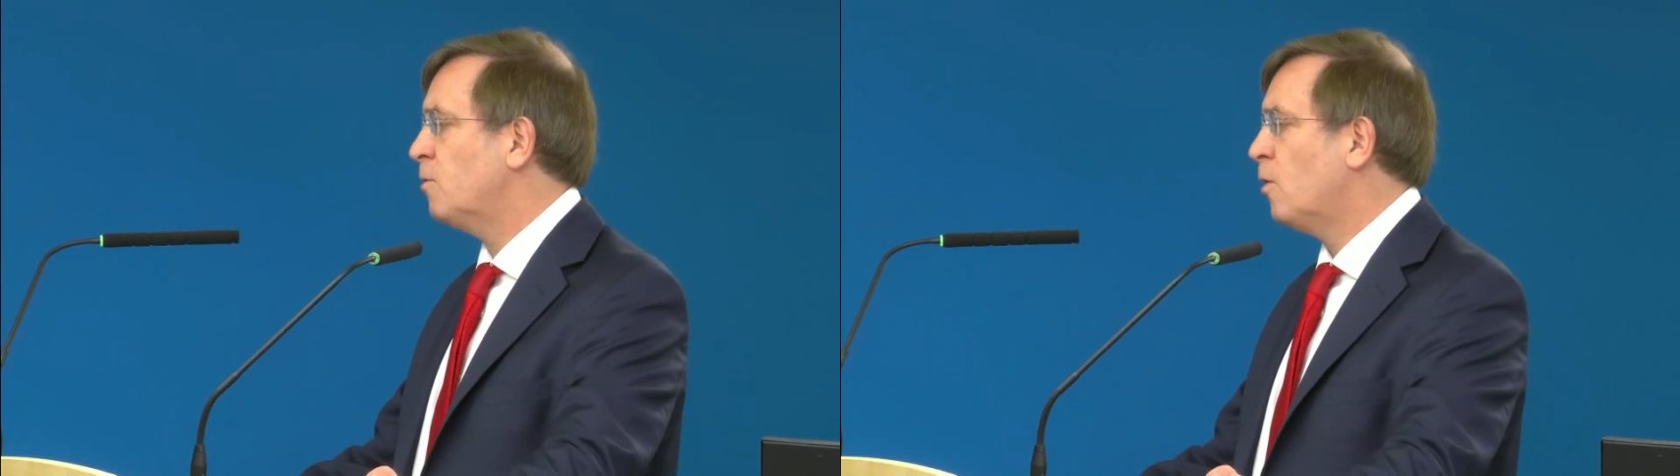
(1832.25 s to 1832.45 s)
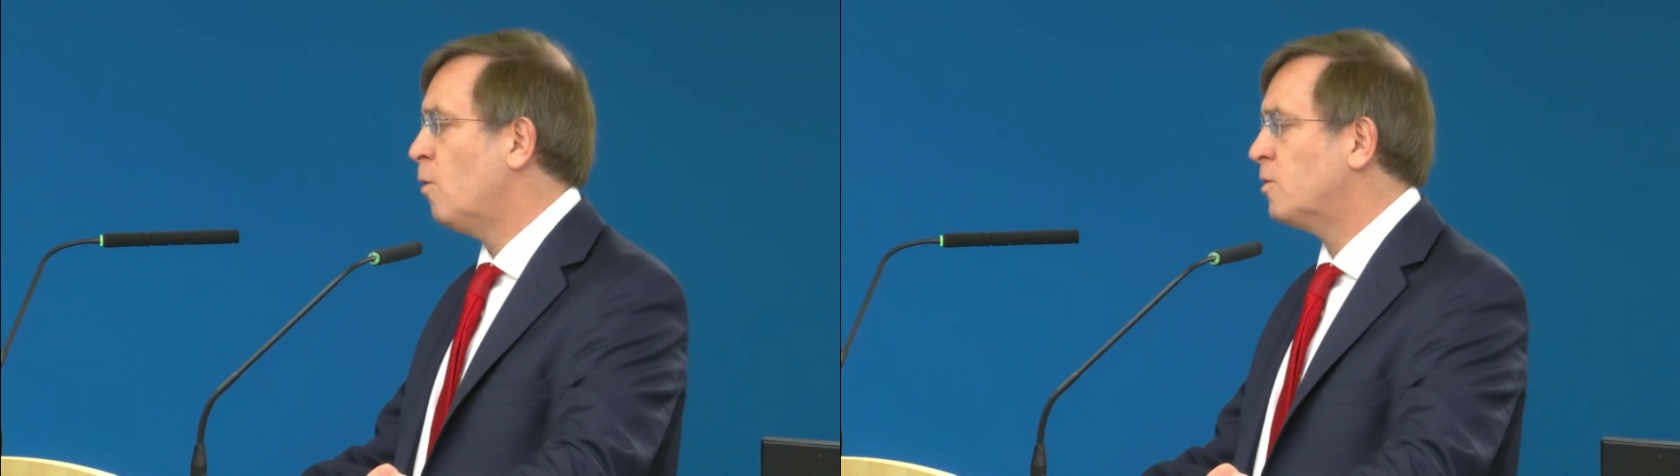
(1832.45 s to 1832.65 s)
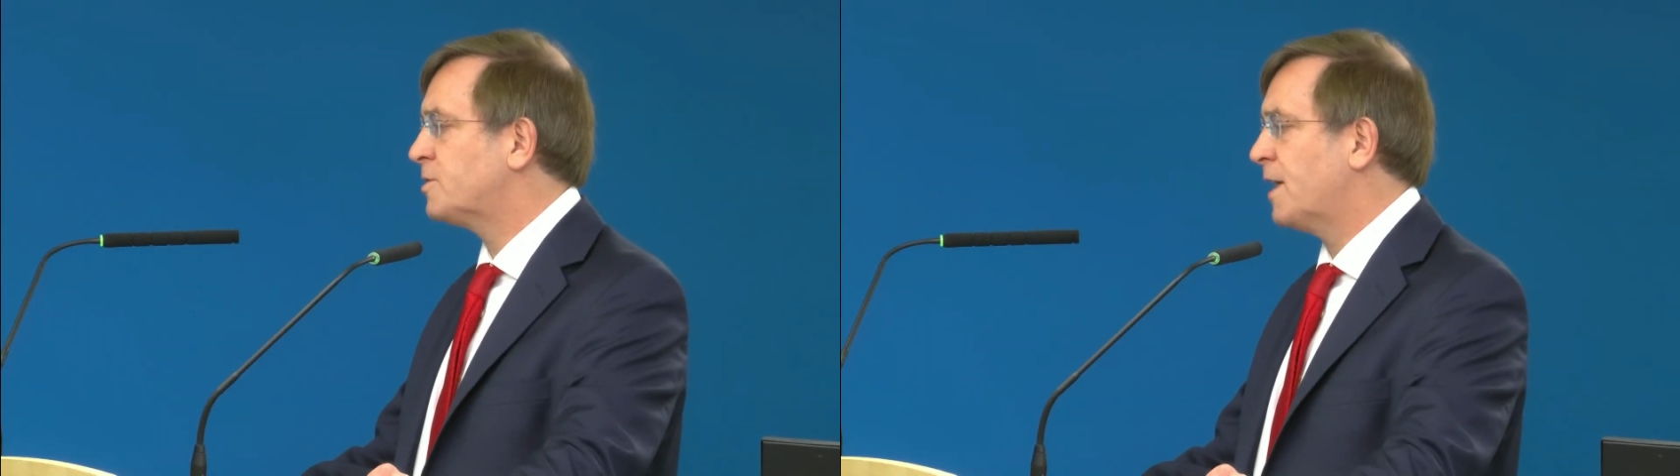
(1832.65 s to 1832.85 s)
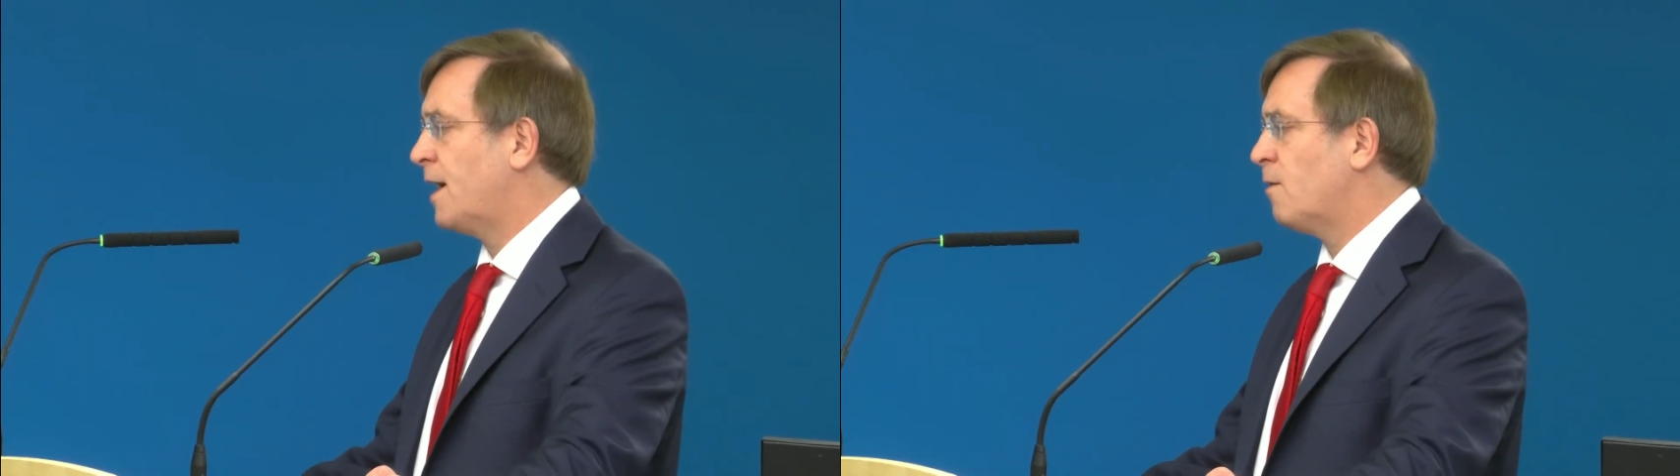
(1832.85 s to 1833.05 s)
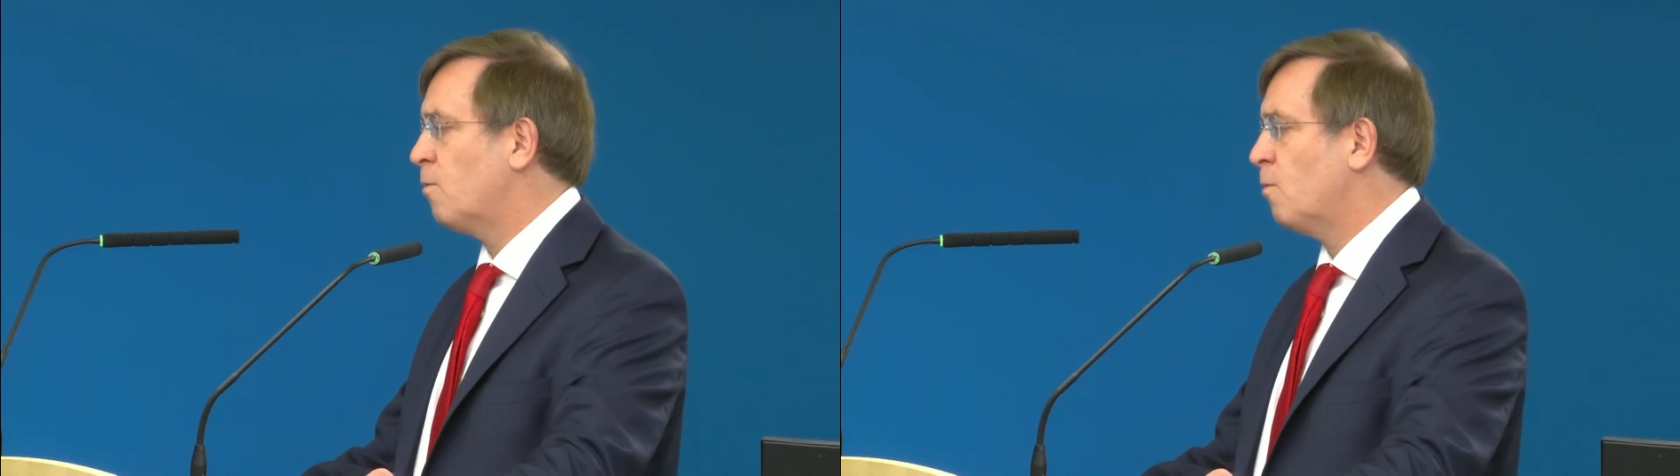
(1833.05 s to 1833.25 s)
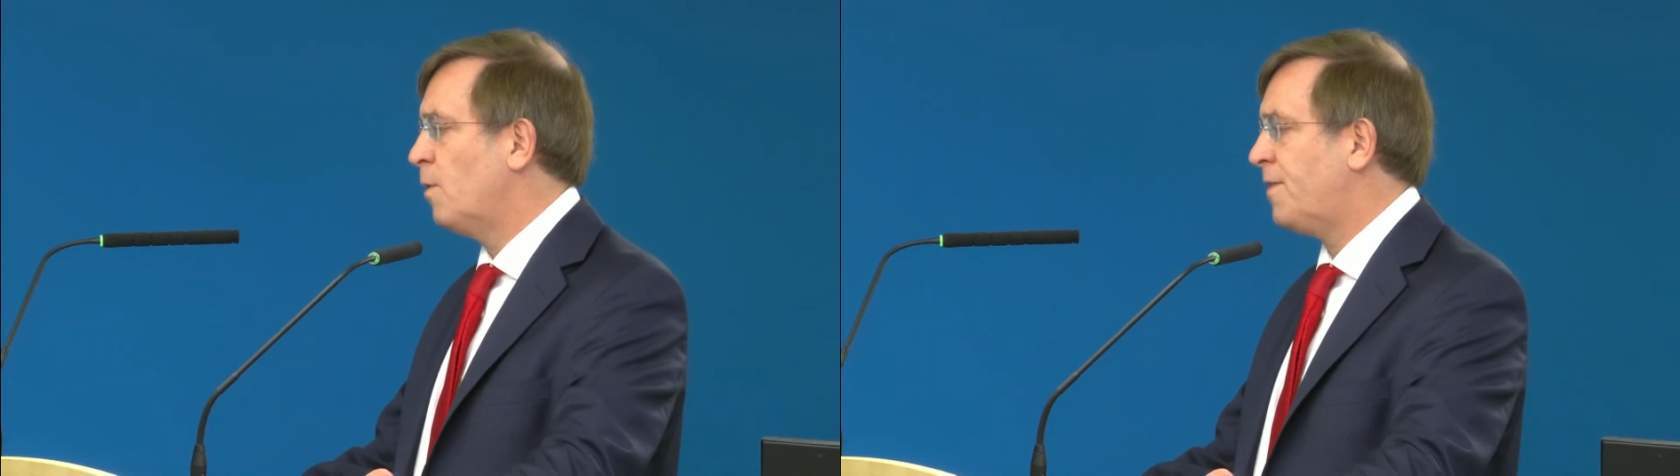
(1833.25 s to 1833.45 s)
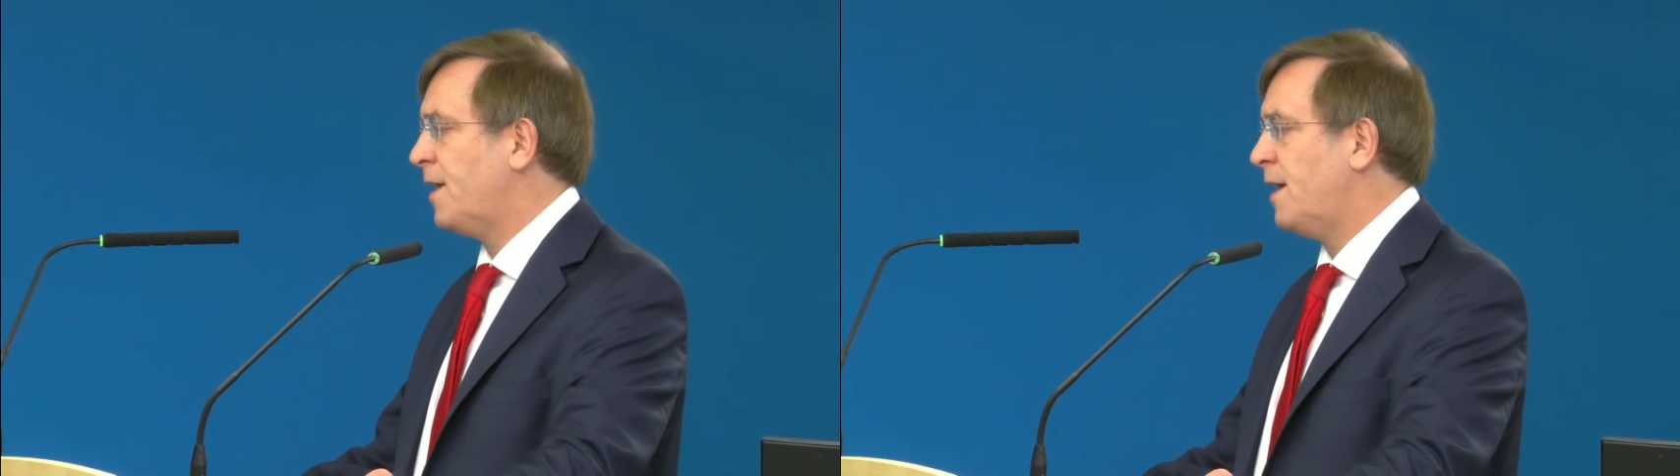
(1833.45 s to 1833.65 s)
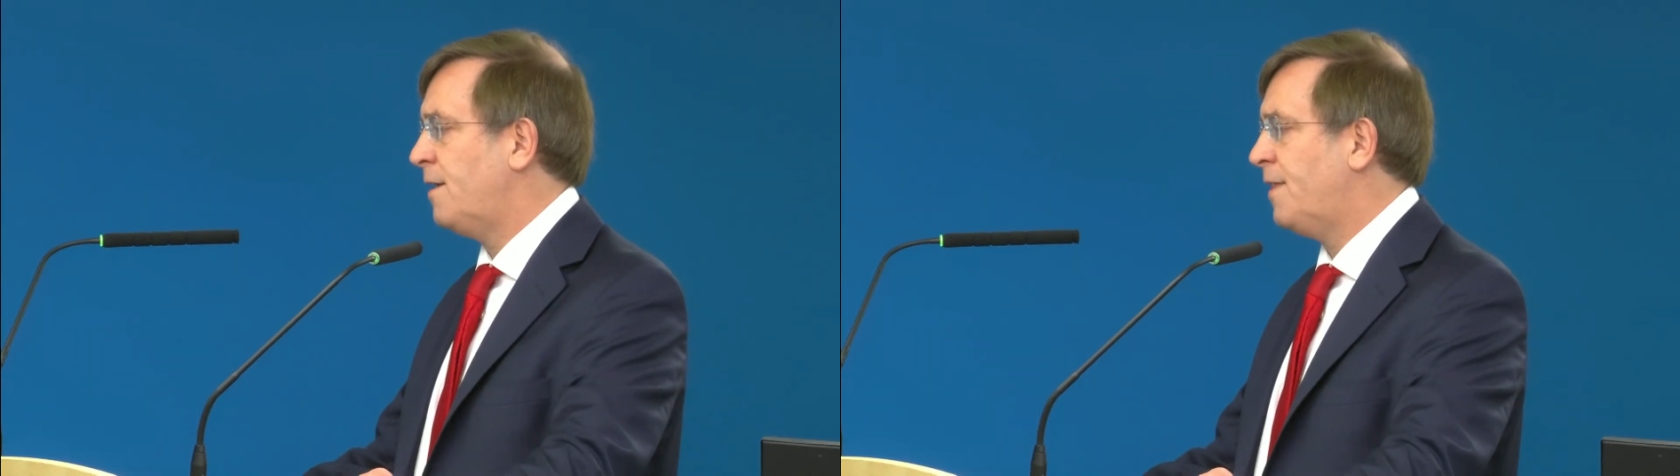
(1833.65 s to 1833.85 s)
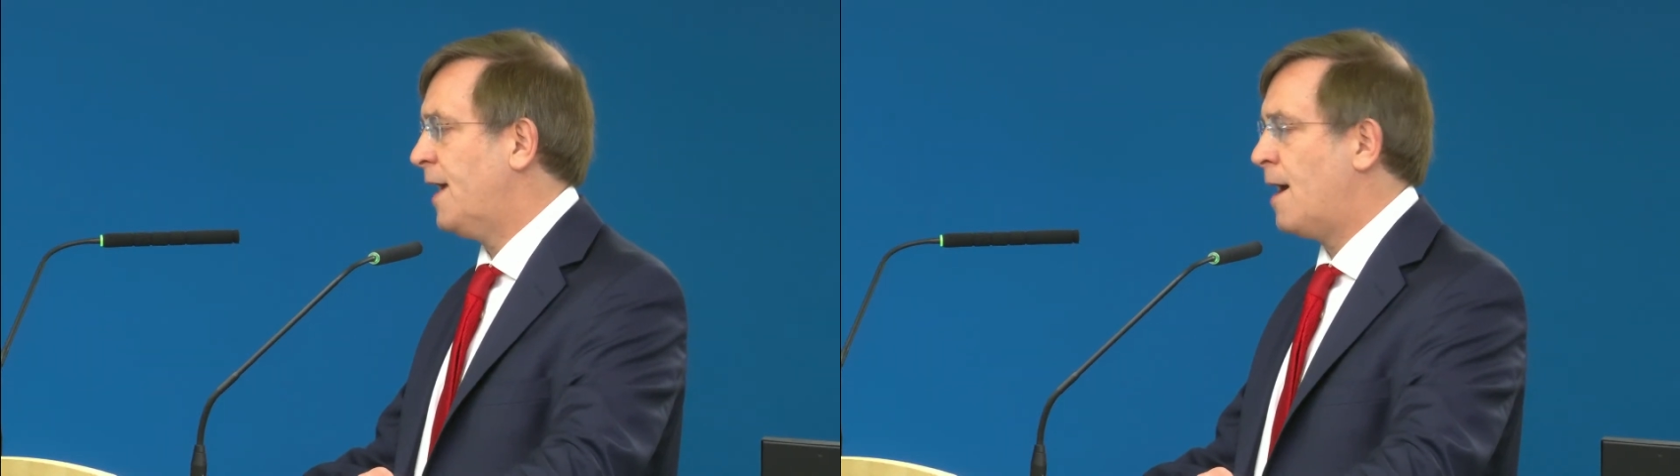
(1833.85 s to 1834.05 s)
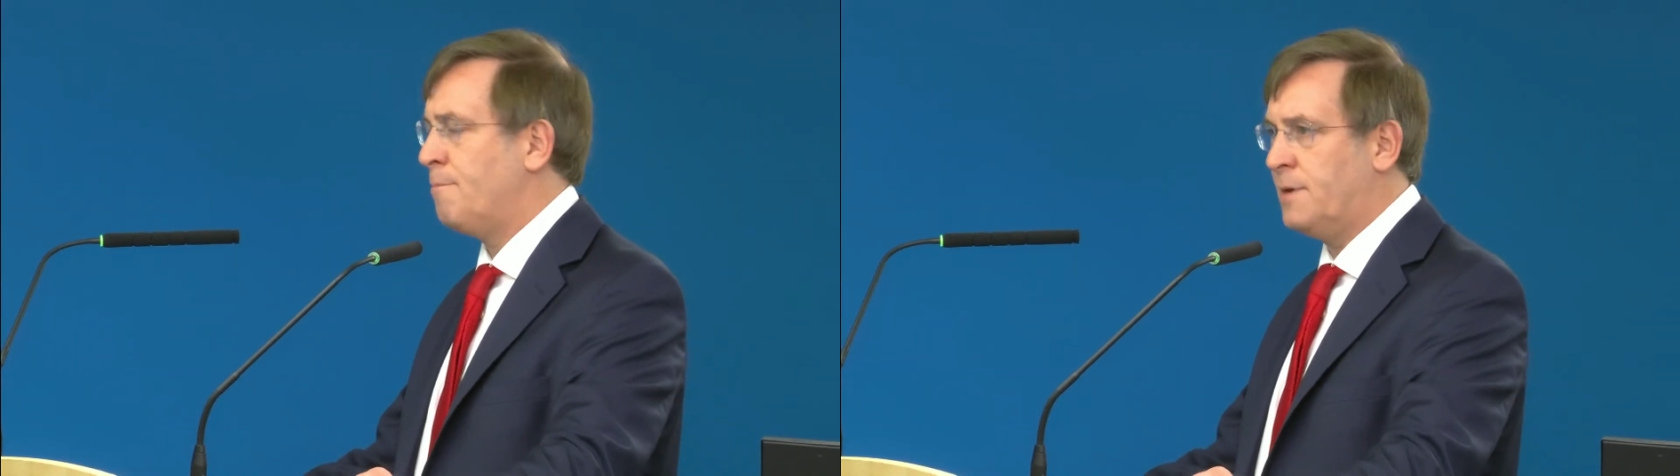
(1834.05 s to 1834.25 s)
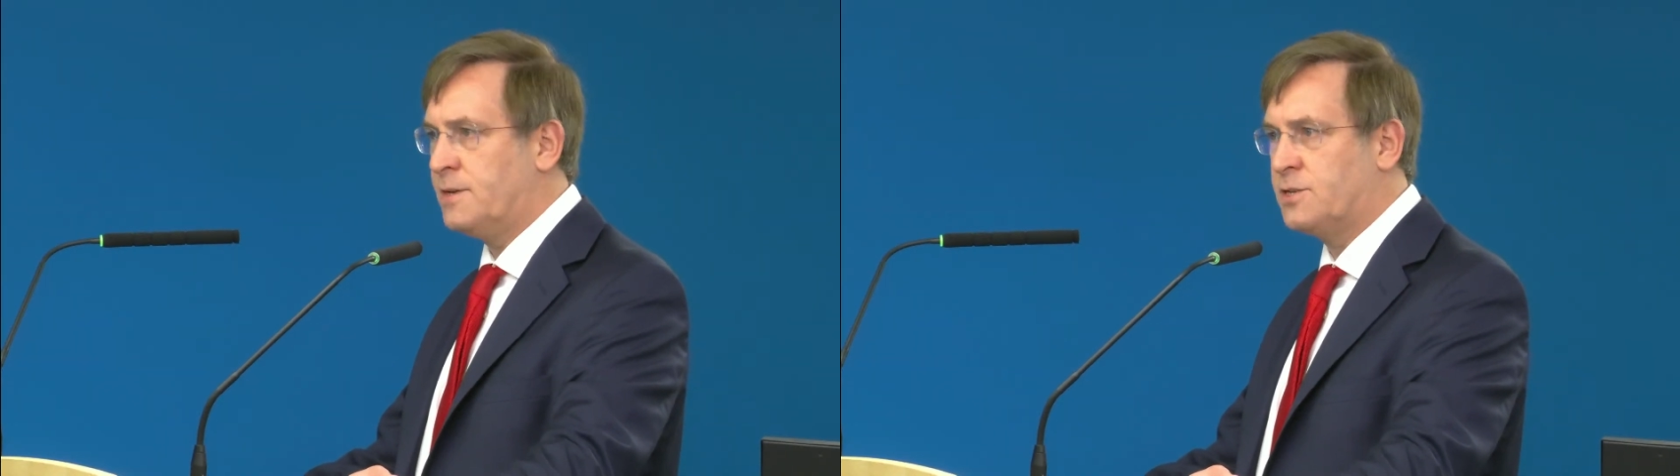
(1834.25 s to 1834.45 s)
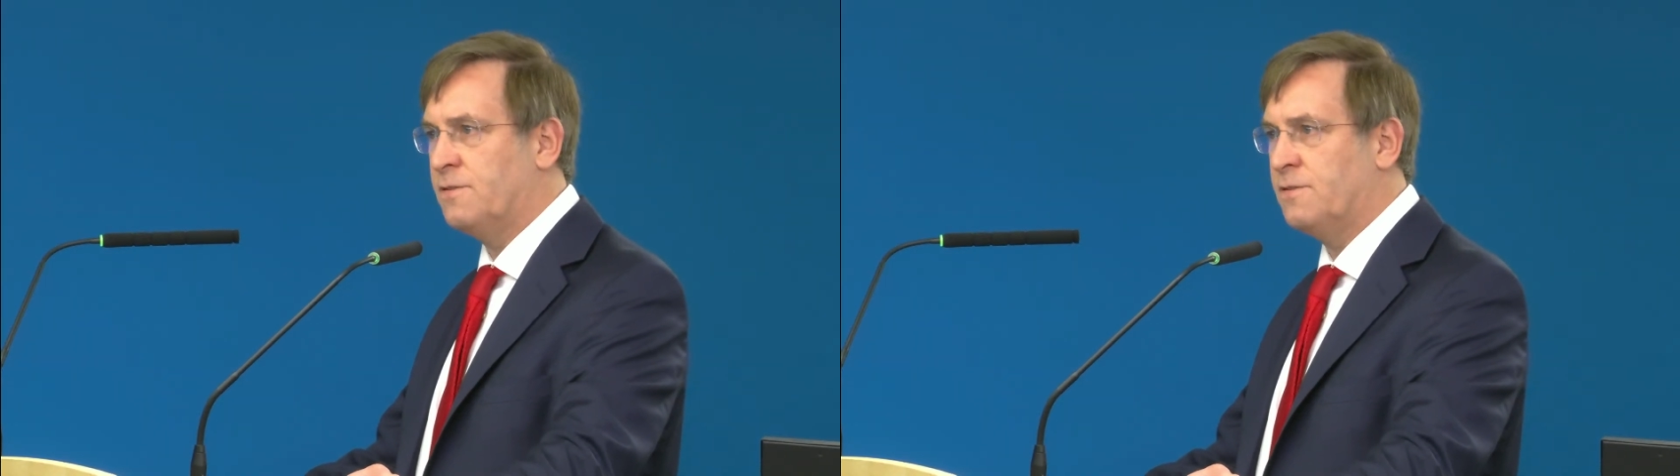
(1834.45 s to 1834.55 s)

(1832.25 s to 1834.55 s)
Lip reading: or was that within the ambit